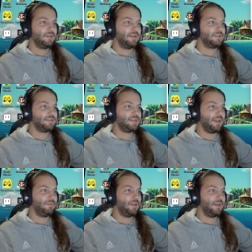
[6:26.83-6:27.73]
It's the
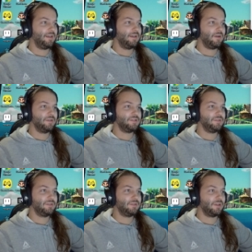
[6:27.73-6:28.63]
same thing. Always
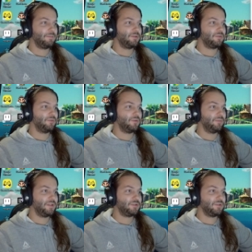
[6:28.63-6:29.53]
use interpreter core.
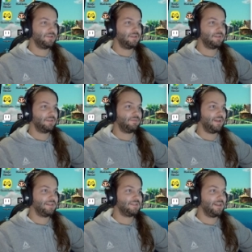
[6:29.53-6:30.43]
Make sure that the
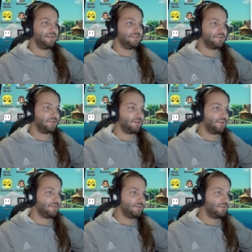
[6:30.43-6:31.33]
advanced settings
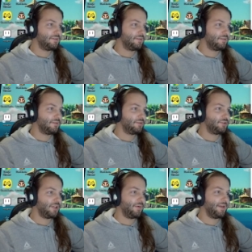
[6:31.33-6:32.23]
are
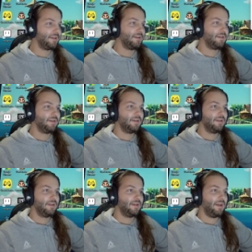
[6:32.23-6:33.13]
showing.
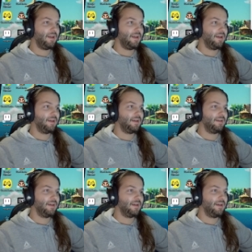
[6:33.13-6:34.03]

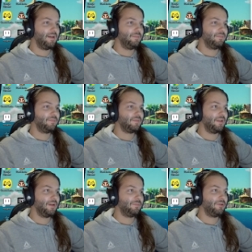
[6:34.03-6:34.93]
And, uh,
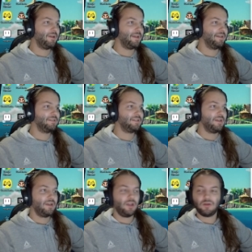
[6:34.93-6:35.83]
you know, plugins.
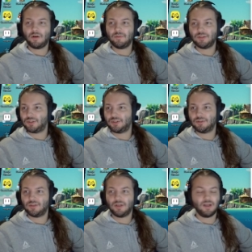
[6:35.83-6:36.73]
You can always
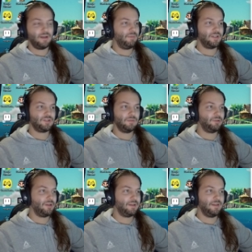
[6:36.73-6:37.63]
uh, mess with
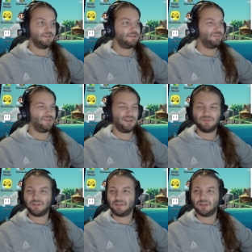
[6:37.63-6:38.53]
plugins.
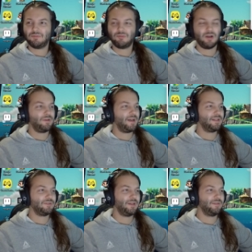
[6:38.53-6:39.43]
Sometimes, like, certain ROM
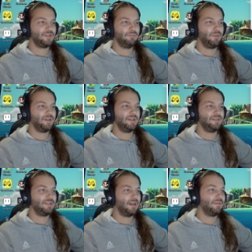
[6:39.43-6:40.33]
hacks will have some buggy
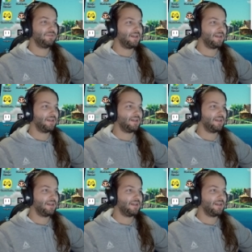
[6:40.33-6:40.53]
stuff.